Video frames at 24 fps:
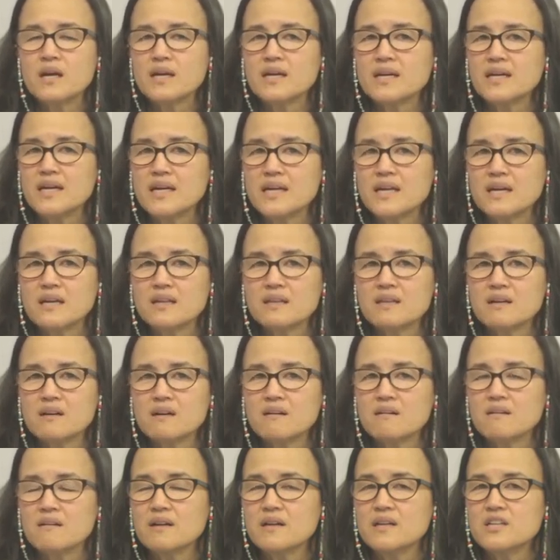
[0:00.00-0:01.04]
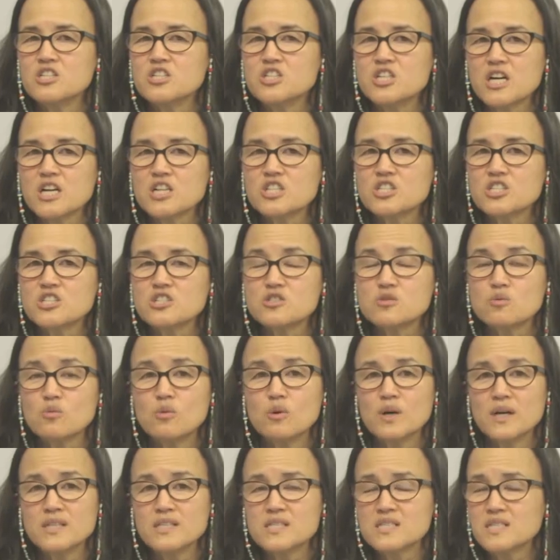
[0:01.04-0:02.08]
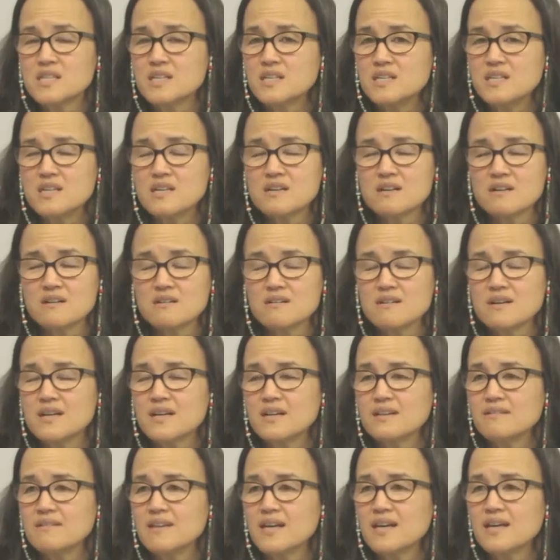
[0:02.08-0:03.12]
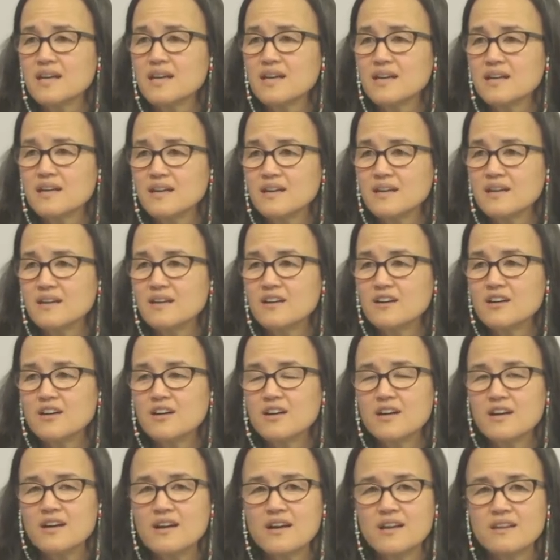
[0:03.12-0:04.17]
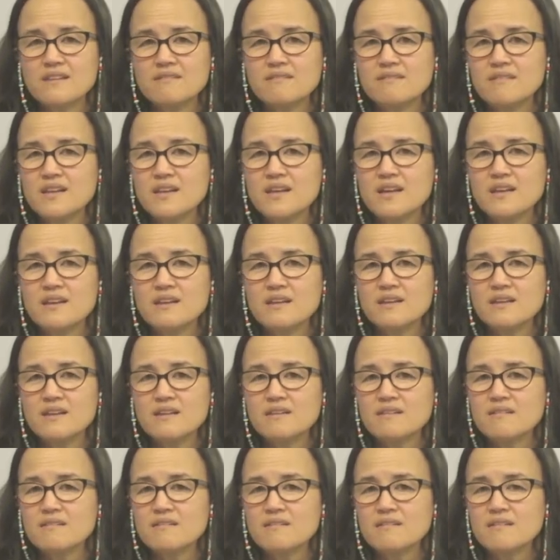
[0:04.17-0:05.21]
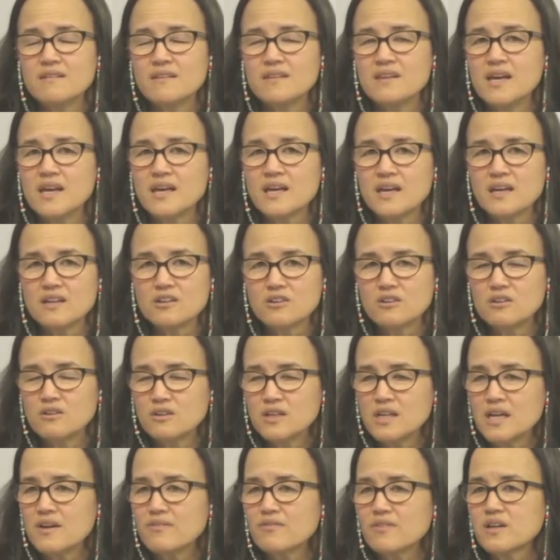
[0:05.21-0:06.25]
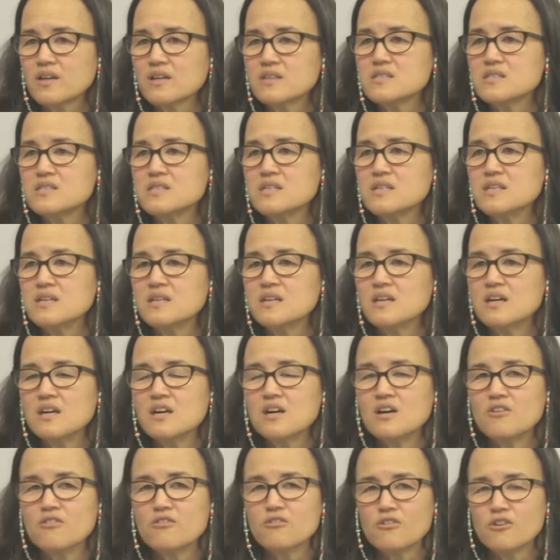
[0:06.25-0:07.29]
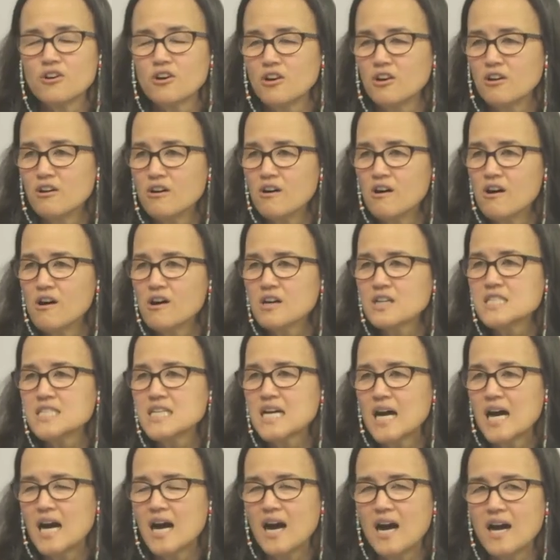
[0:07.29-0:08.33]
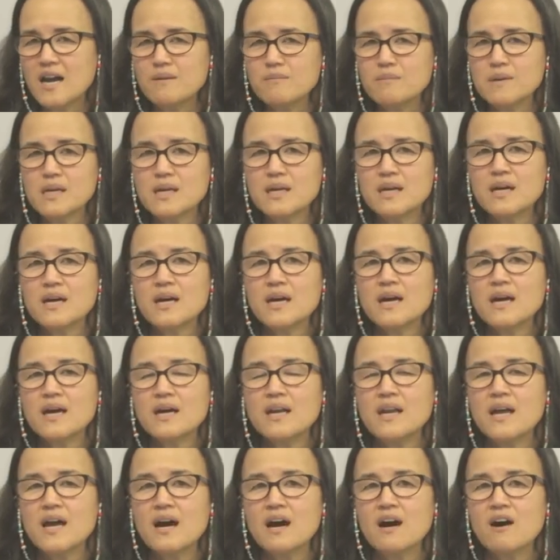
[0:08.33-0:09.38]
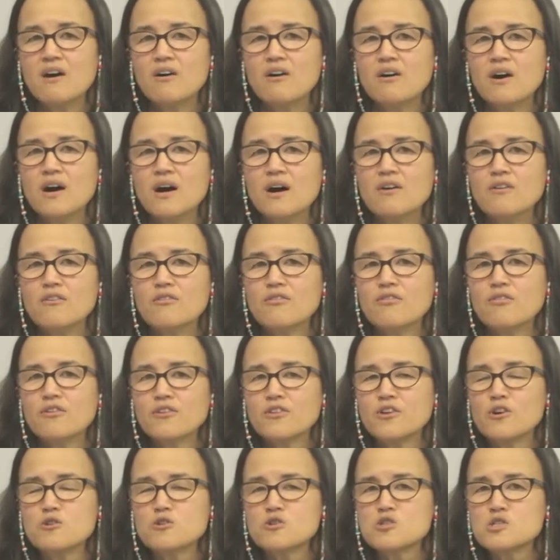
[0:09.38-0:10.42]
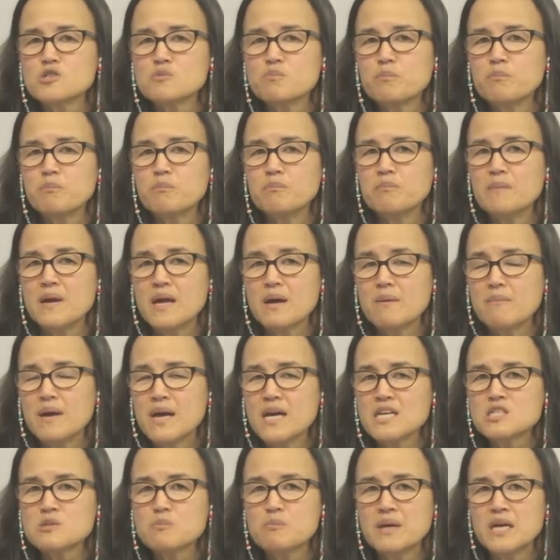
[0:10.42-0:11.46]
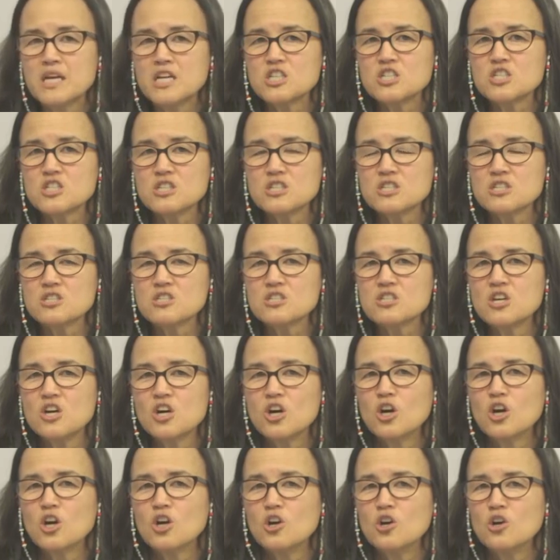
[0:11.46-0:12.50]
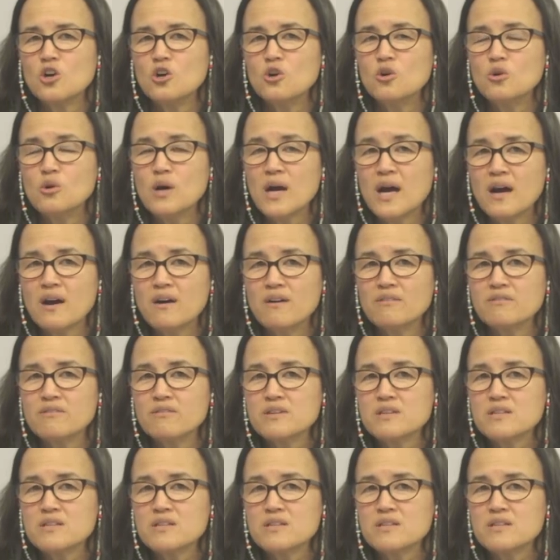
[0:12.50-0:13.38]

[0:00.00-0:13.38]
getting their injections once a year, and they get it, and they get good efficacy for a long time. Now, for those MS patients who have